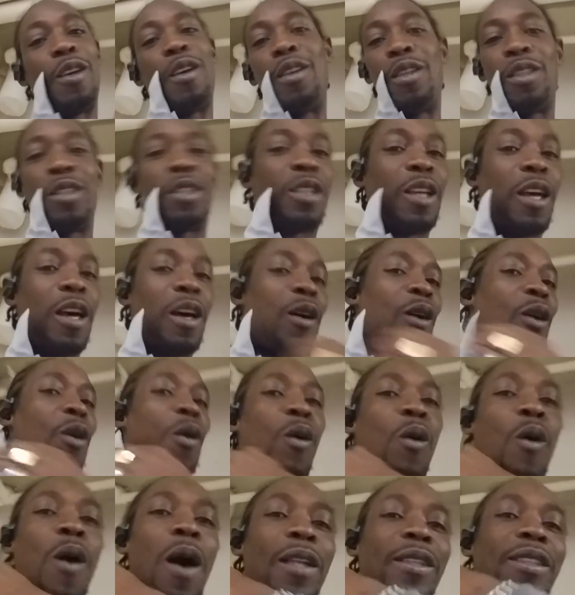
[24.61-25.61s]
So
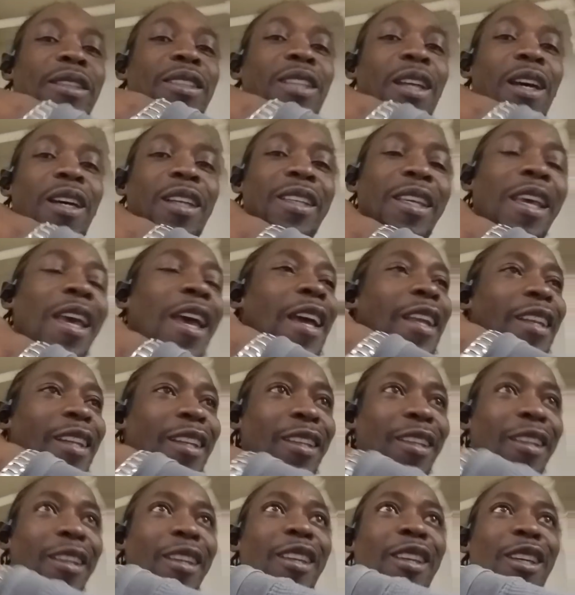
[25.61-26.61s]
once
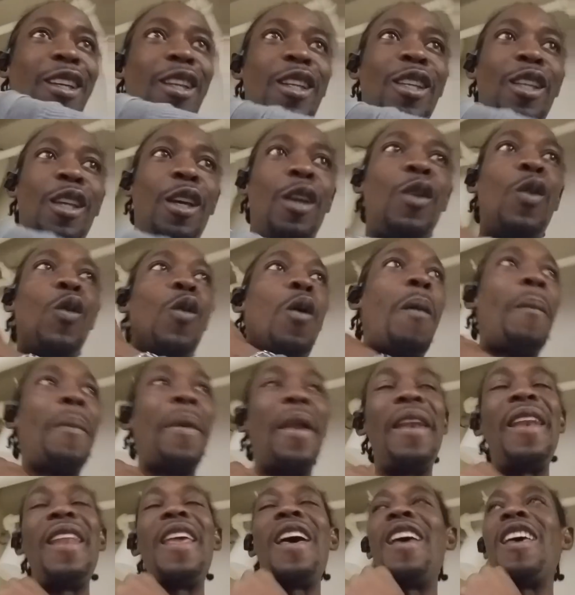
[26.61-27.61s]
again, you know me
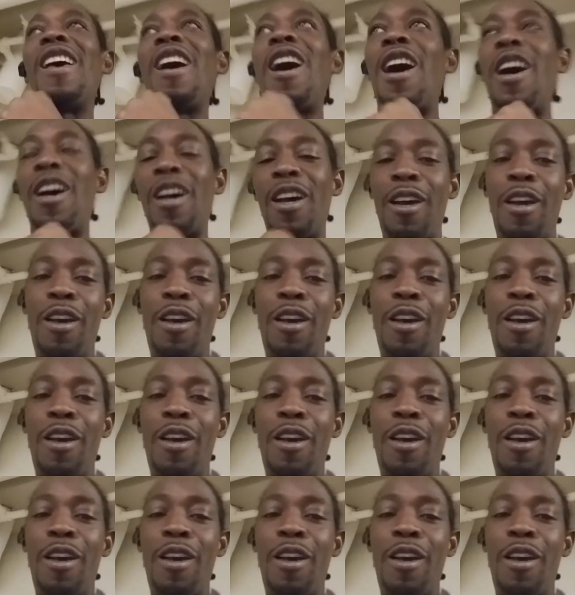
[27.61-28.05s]
there.